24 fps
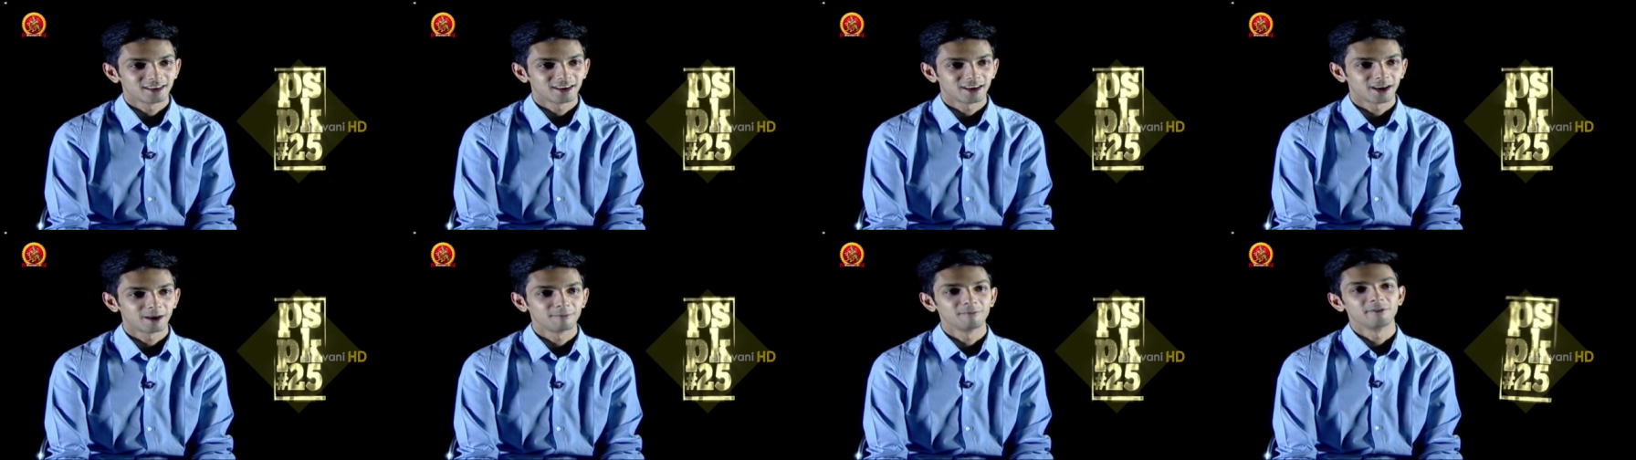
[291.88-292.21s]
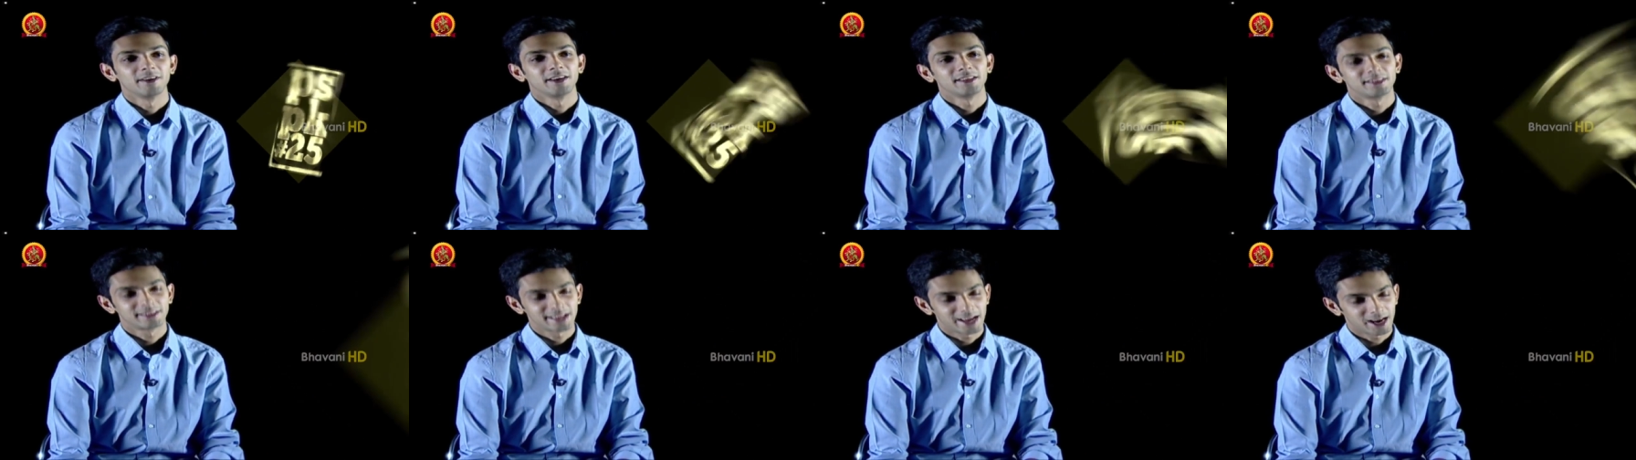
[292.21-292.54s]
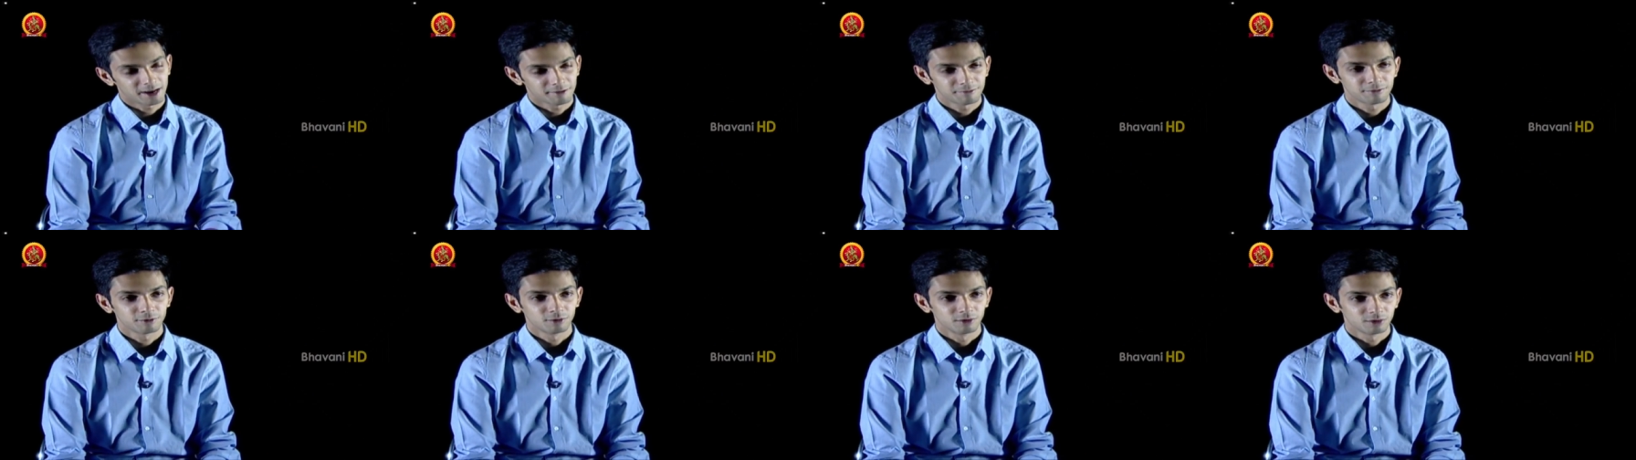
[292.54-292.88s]
I'm very
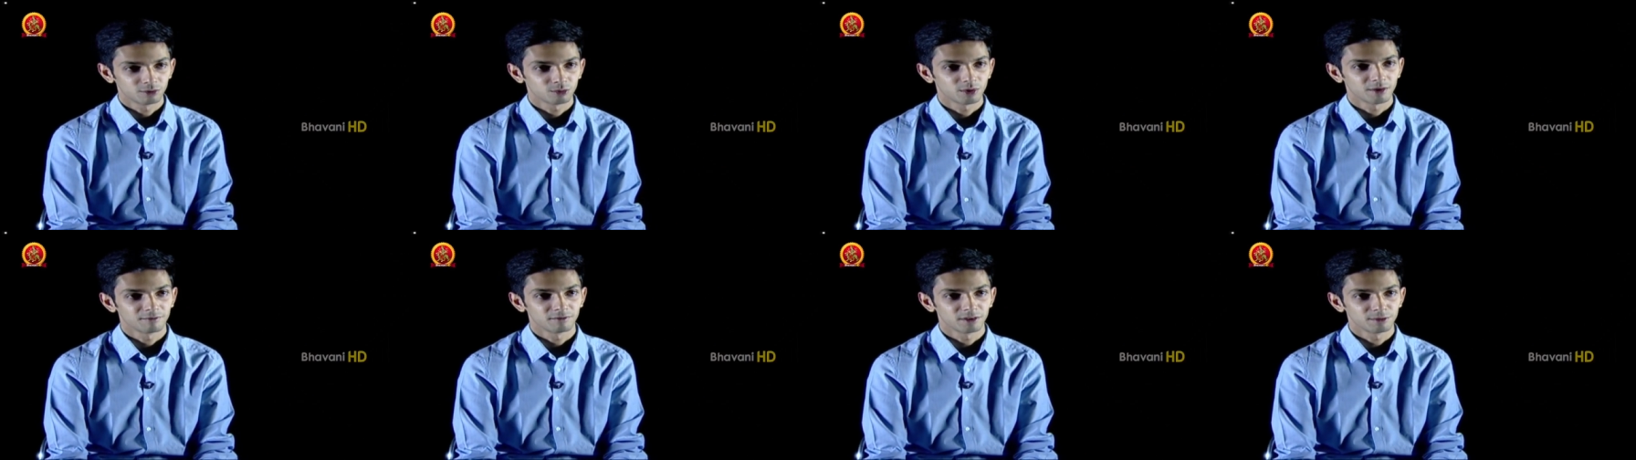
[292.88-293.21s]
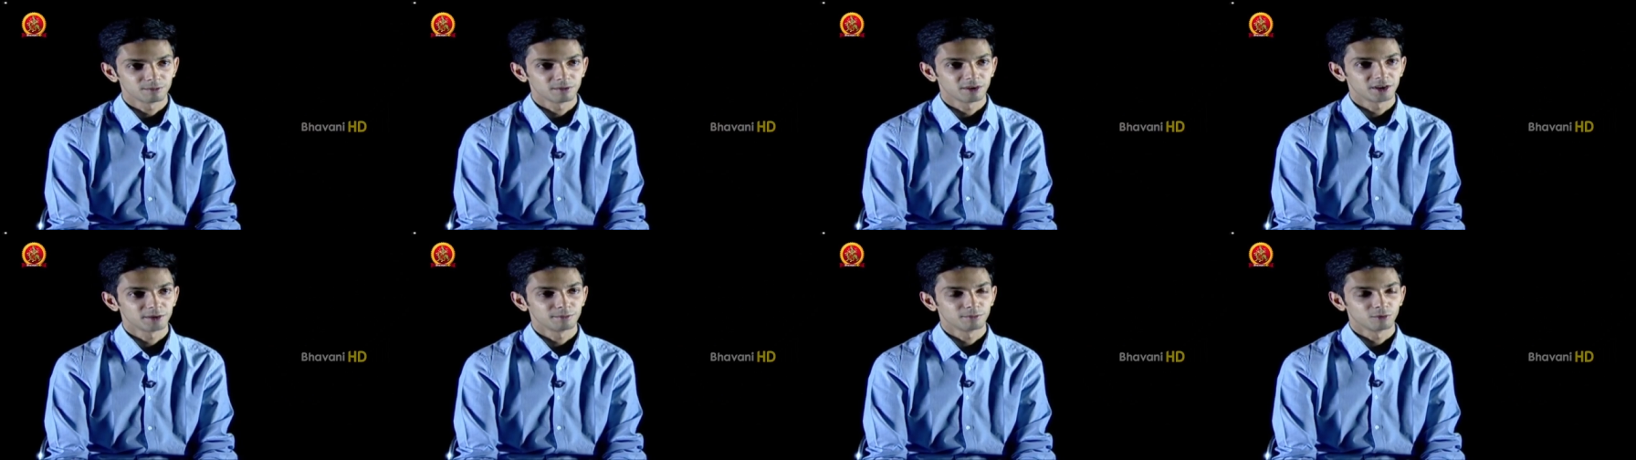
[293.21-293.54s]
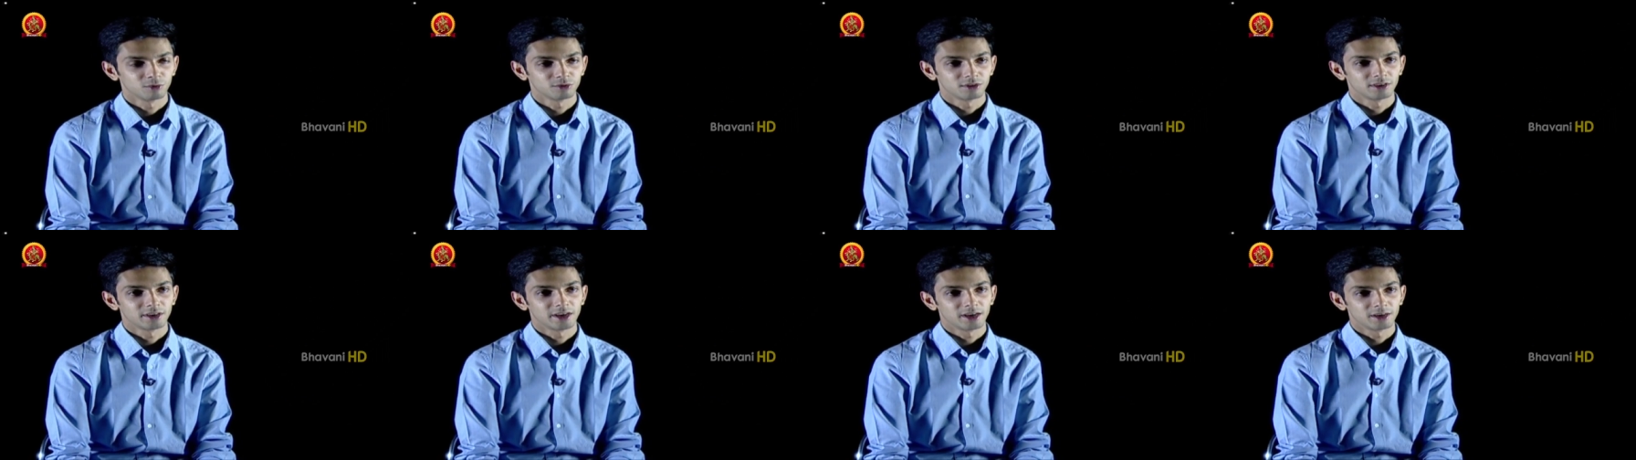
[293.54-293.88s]
thankful to everybody
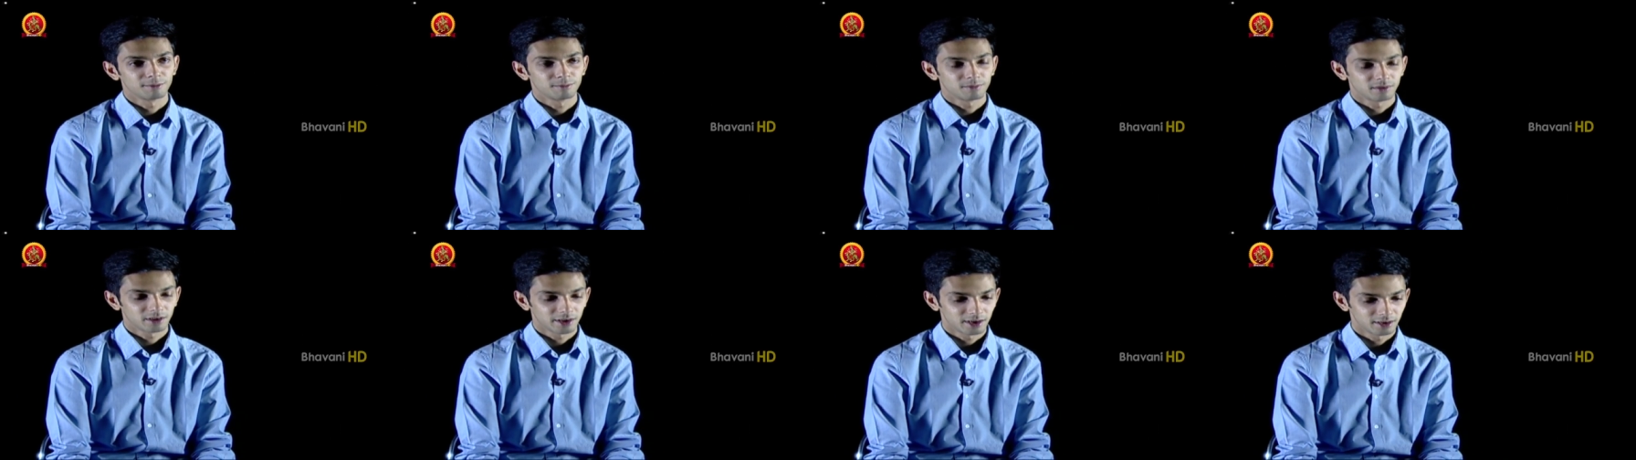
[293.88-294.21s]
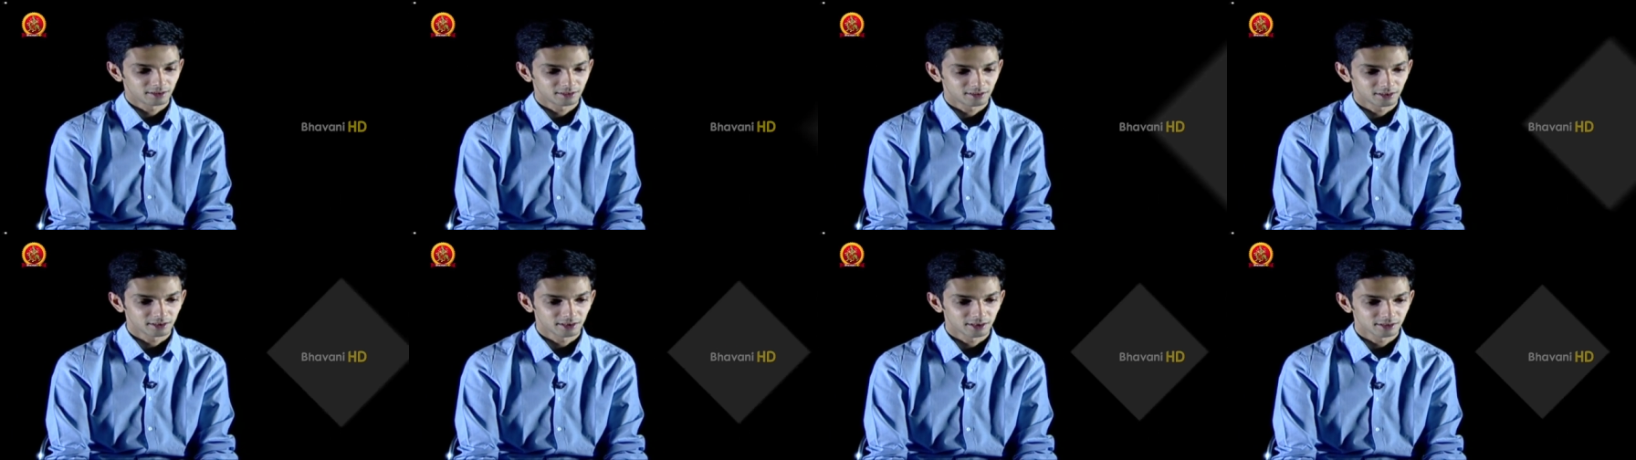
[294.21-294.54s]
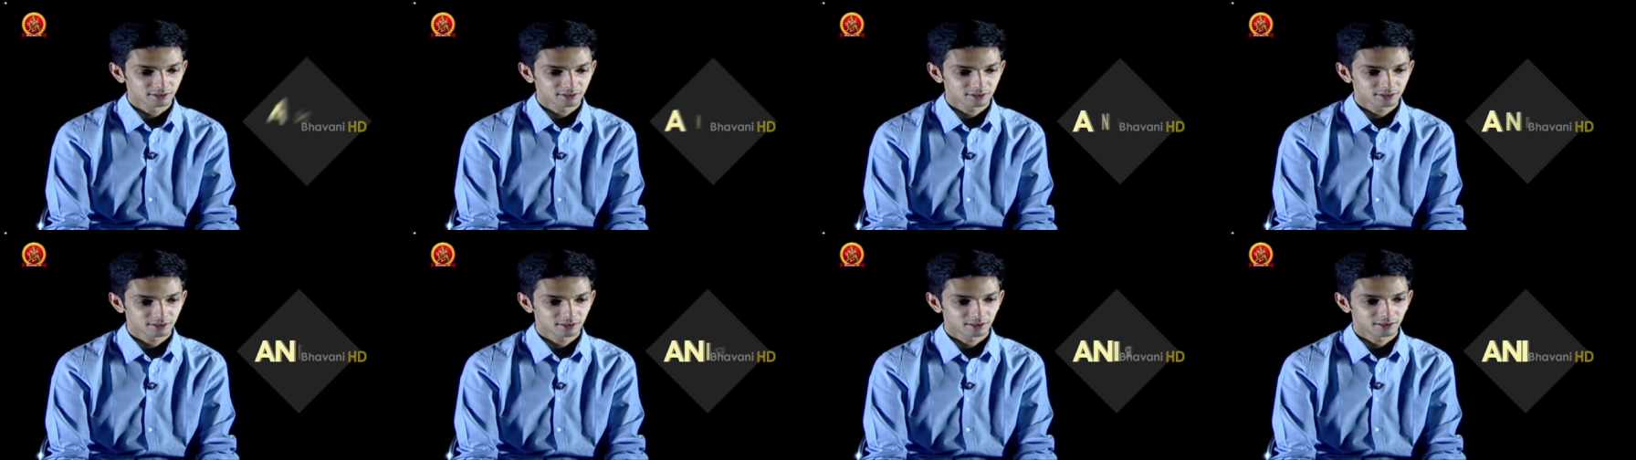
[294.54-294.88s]
more than anything
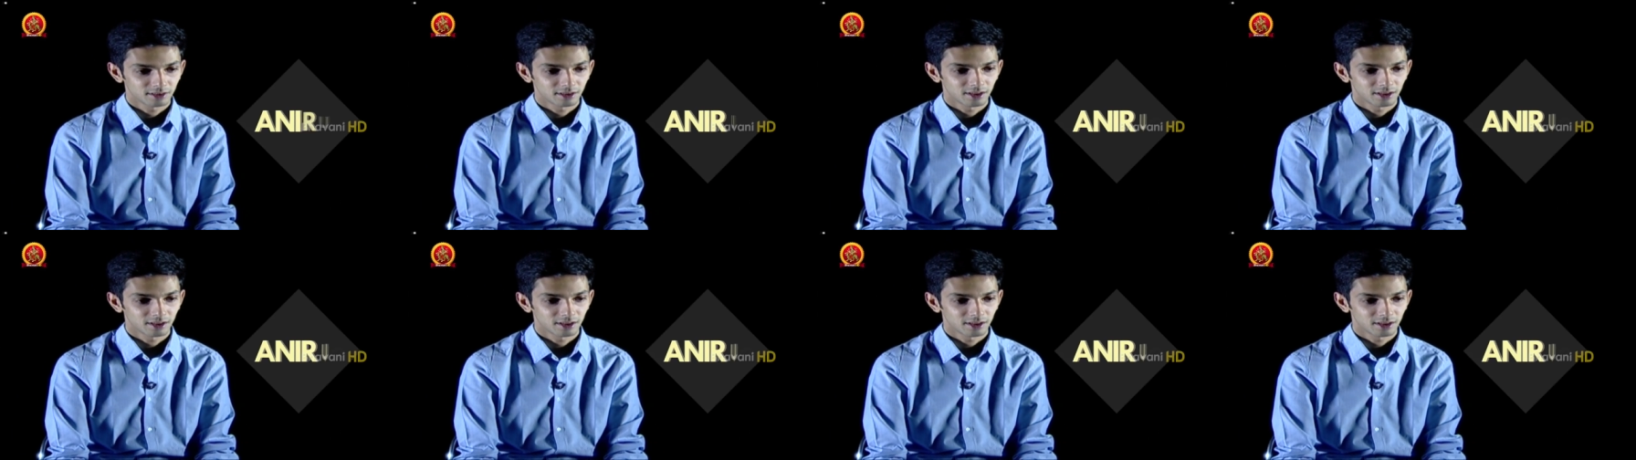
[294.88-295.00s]
else,